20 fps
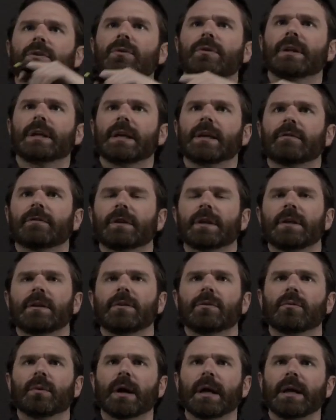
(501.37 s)
only if
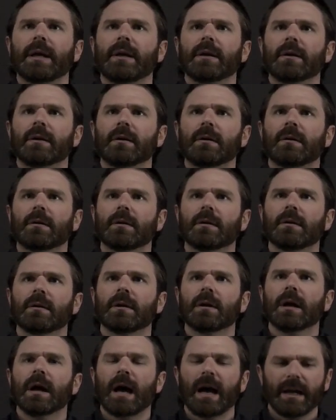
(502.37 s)
Q right here,
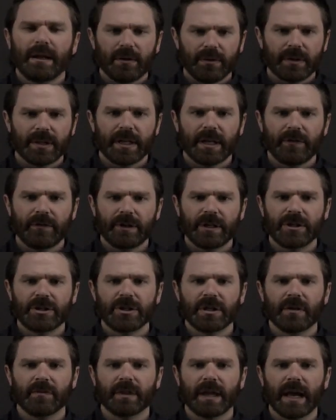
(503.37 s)
I know the definition
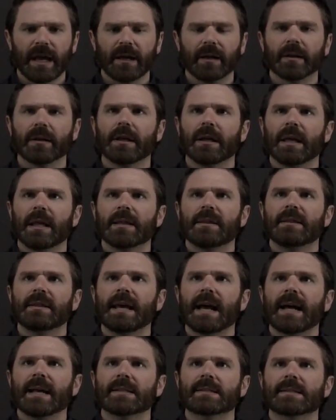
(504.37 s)
of that.
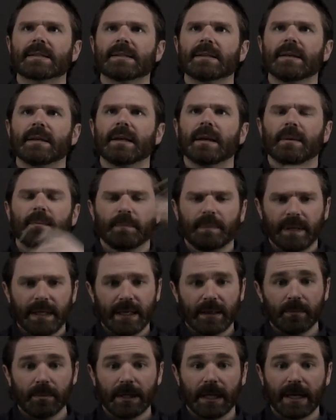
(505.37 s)
That's P
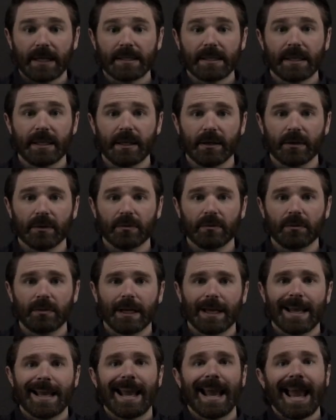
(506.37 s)
implies Q
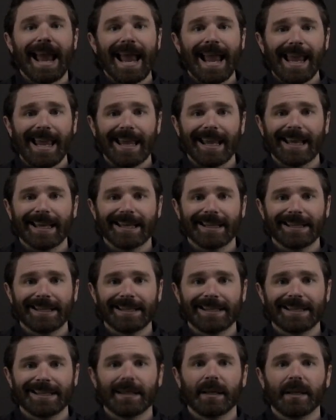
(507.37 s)
and
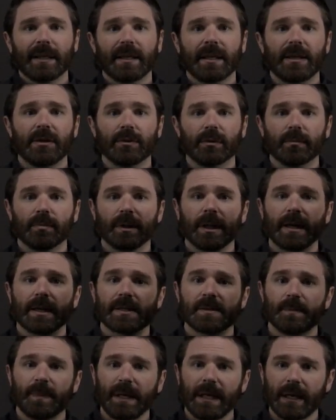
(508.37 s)
Q implies
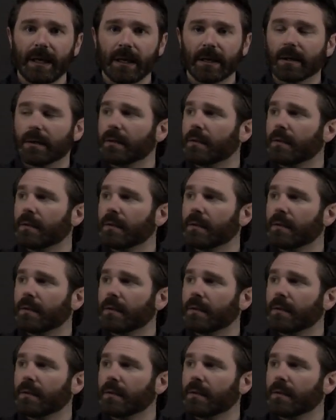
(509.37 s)
P.